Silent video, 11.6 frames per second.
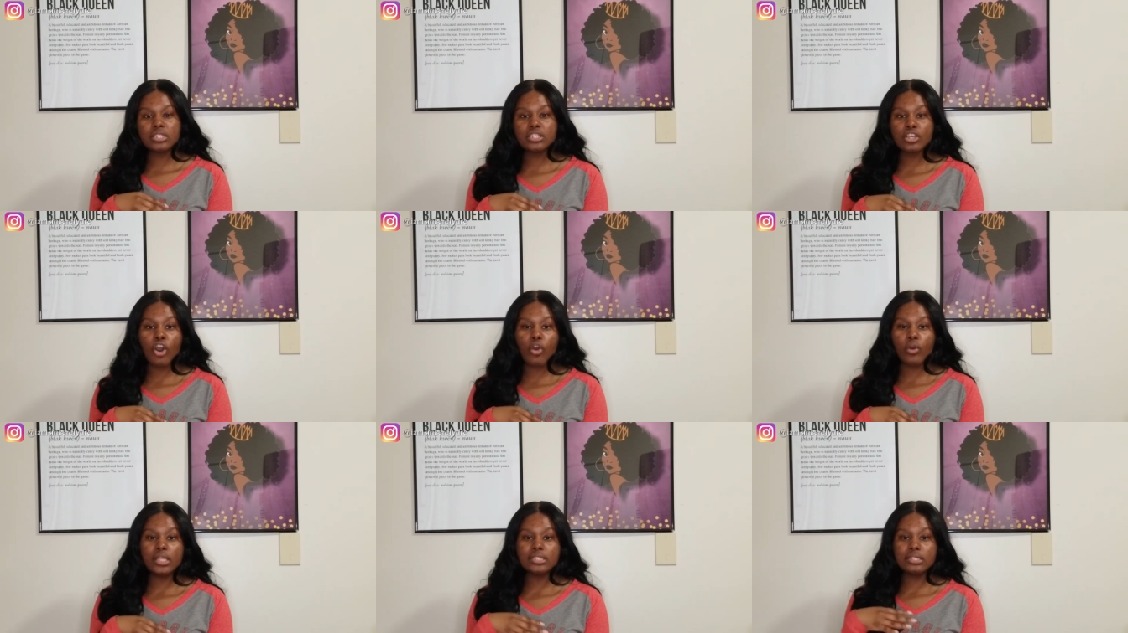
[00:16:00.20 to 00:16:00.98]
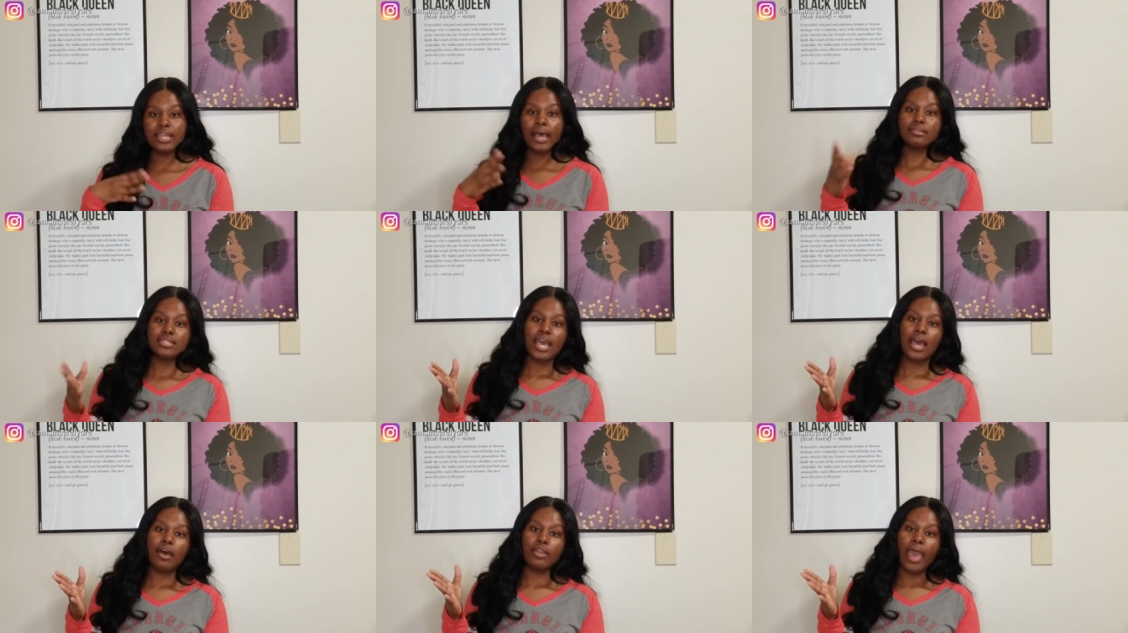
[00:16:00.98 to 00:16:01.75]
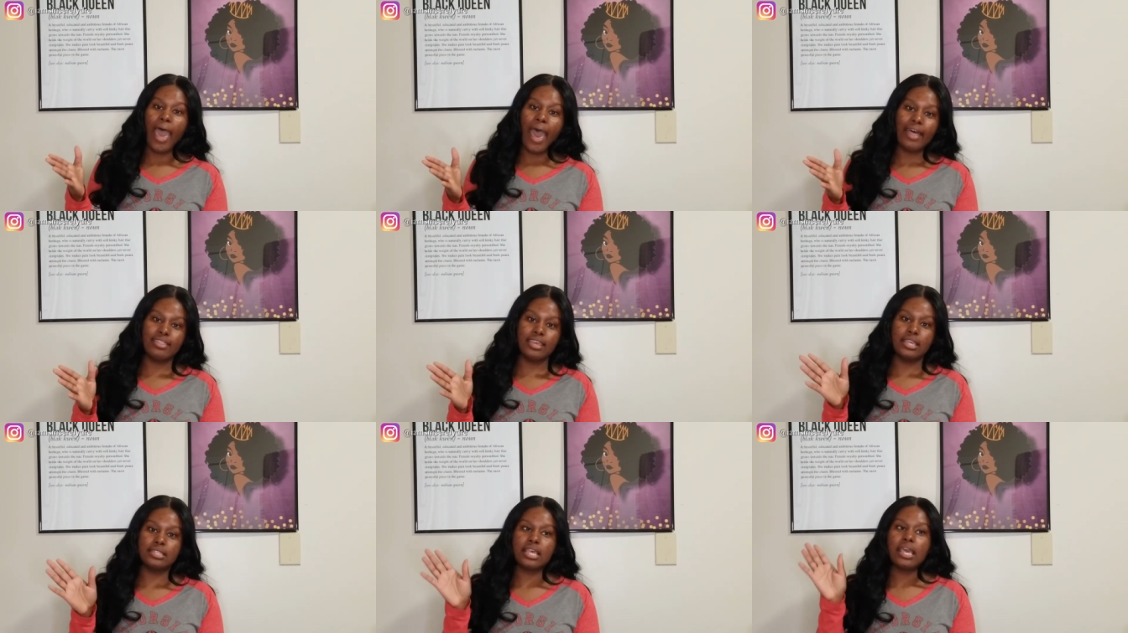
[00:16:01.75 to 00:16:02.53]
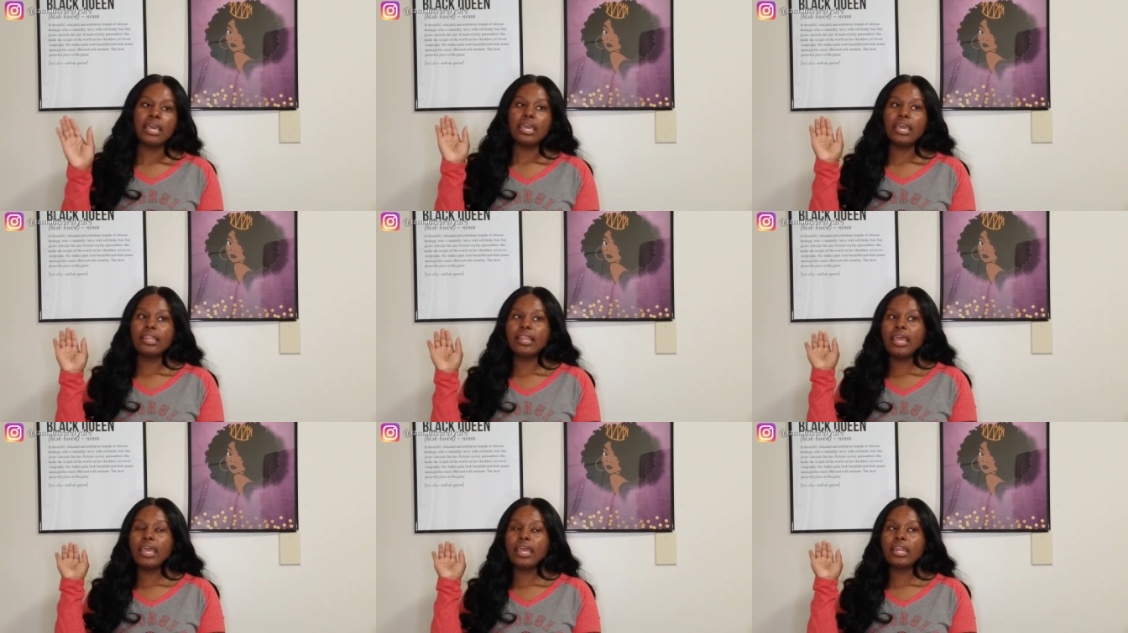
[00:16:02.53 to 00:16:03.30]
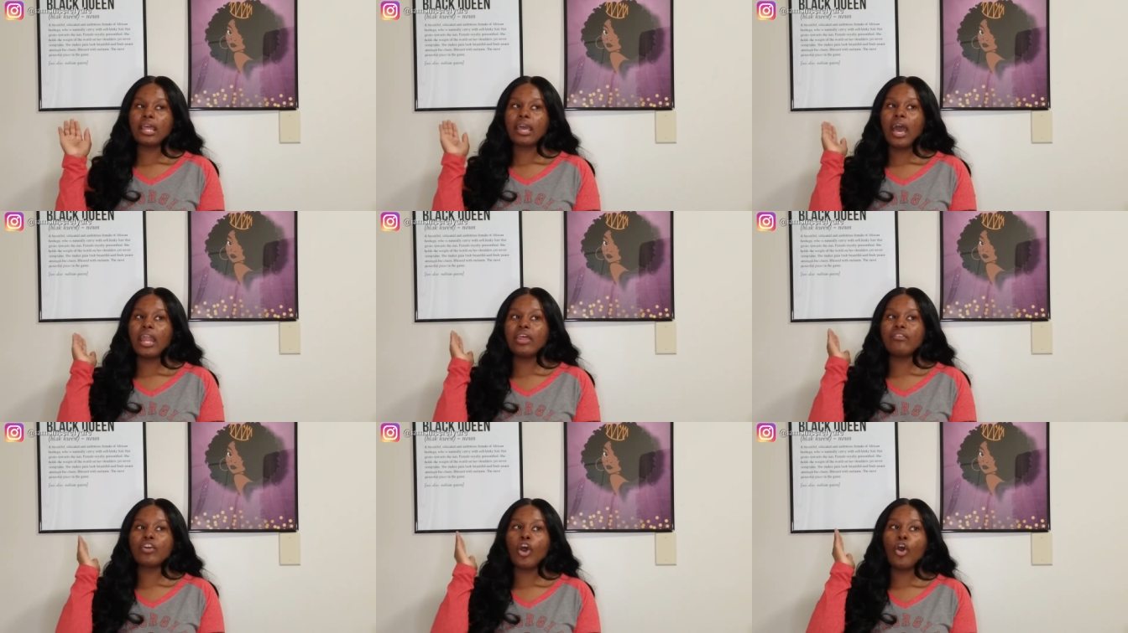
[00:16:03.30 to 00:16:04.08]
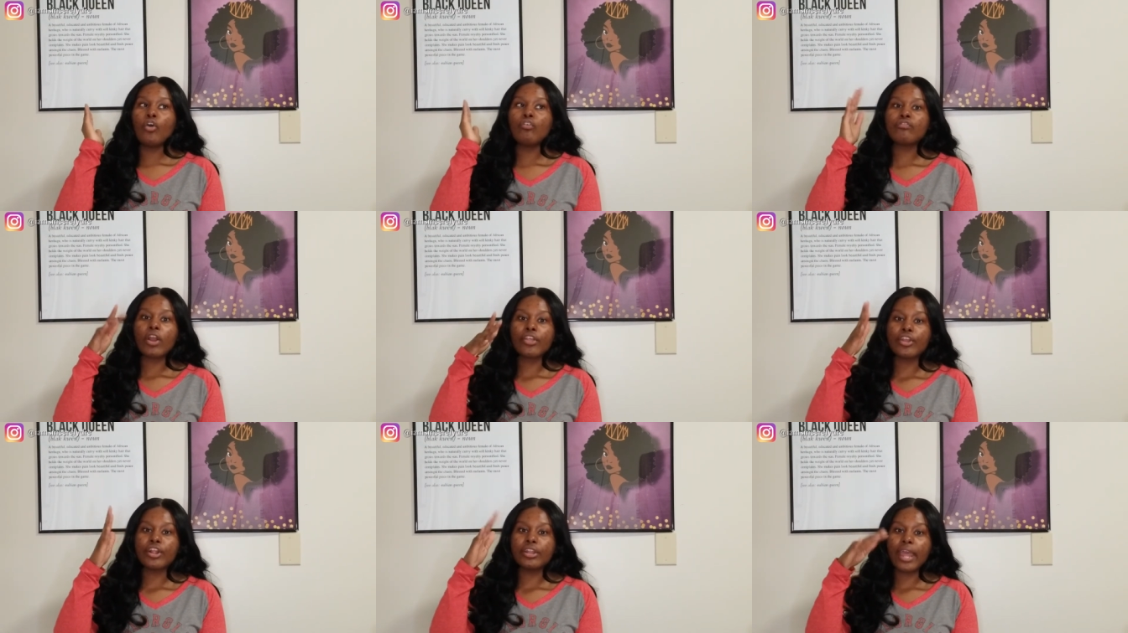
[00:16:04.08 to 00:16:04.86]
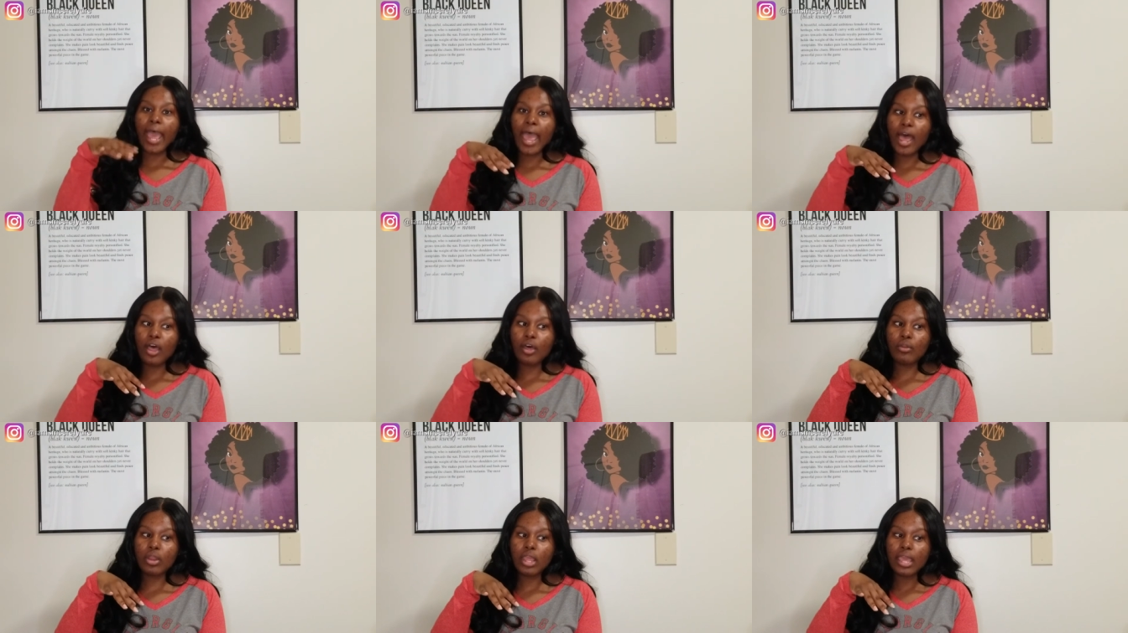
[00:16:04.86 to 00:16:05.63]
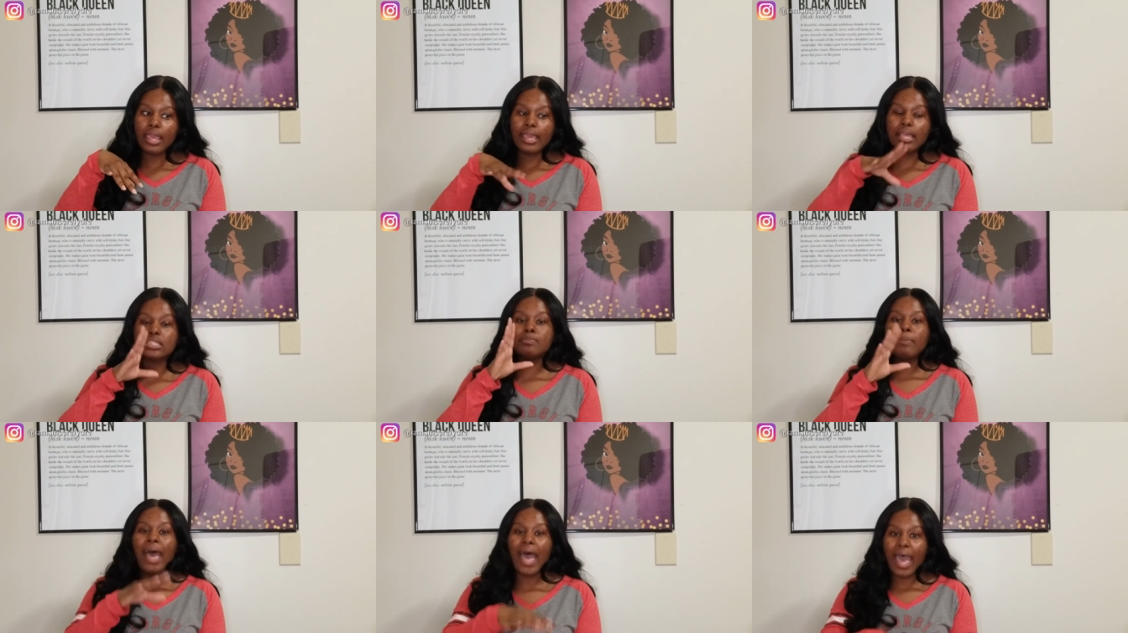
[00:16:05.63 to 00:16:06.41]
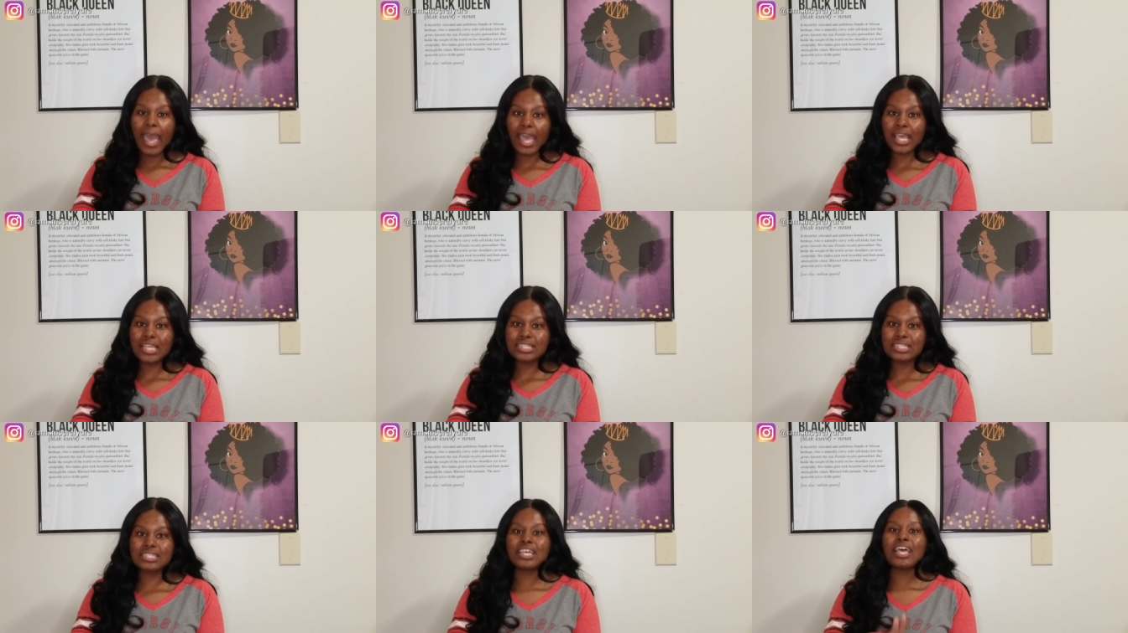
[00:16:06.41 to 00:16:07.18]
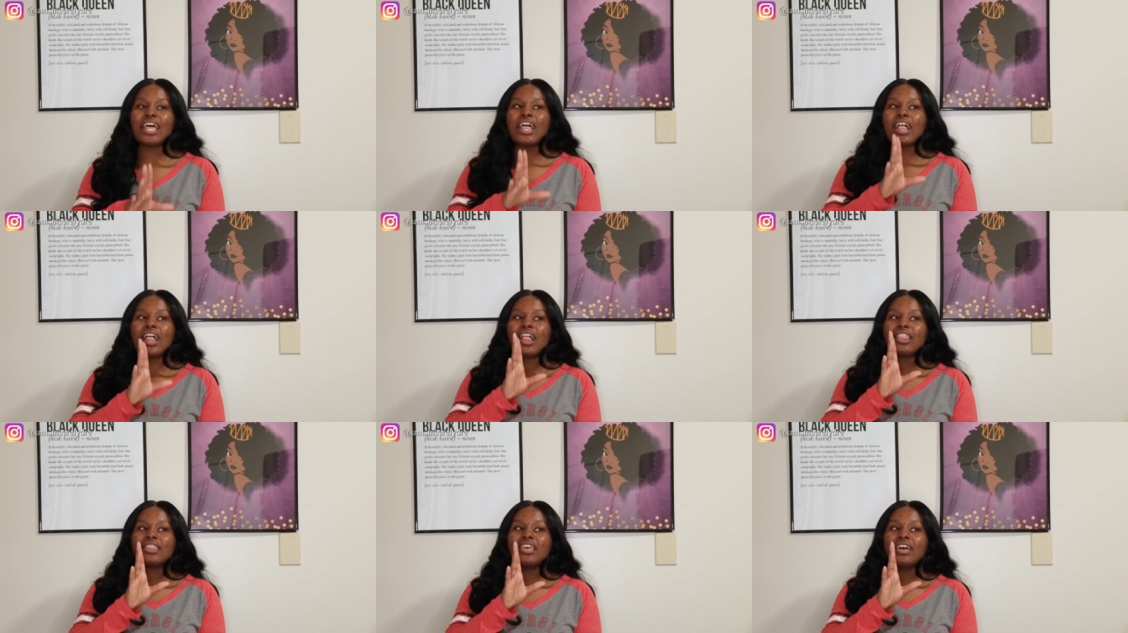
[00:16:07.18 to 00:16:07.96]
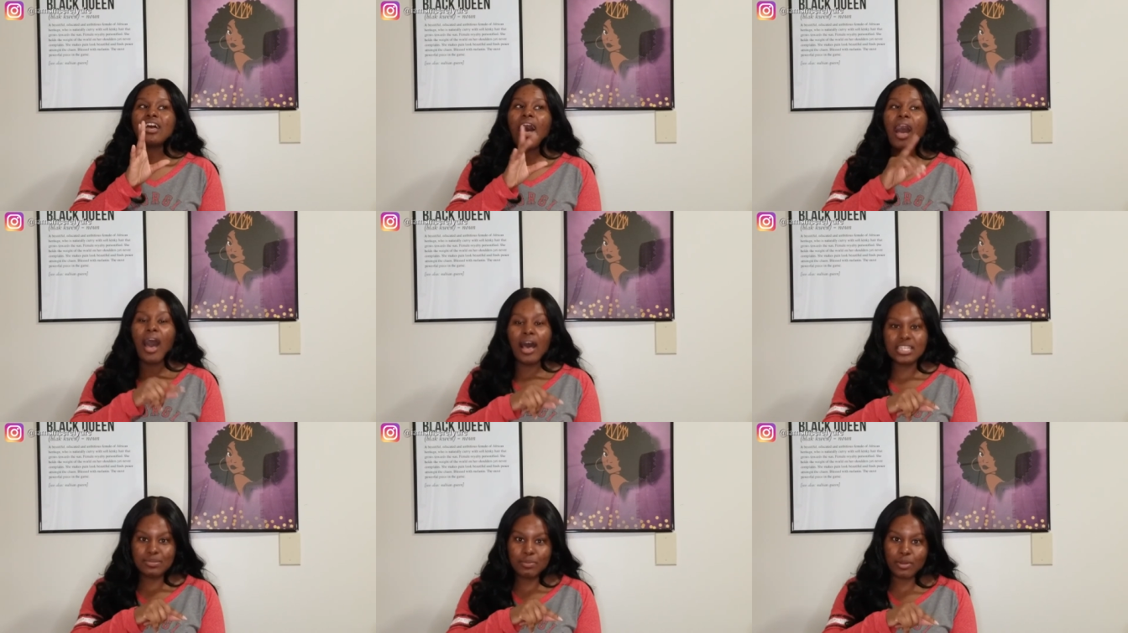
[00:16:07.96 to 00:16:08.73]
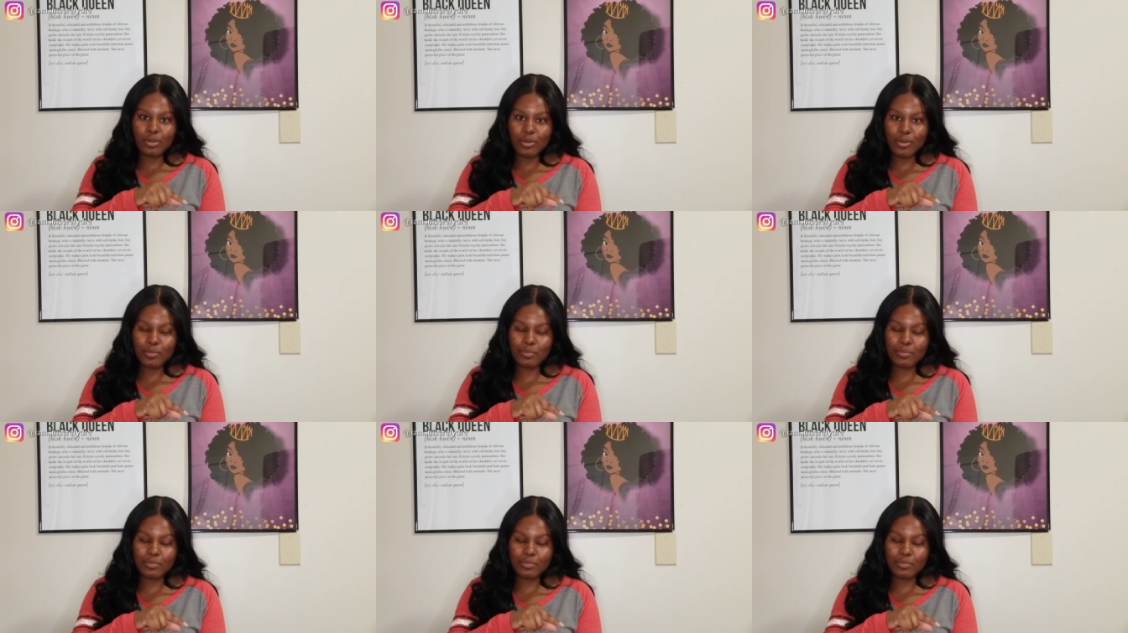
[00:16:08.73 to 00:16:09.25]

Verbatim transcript: to go into downtown Athens and then kind of go further down. It's past the hospital.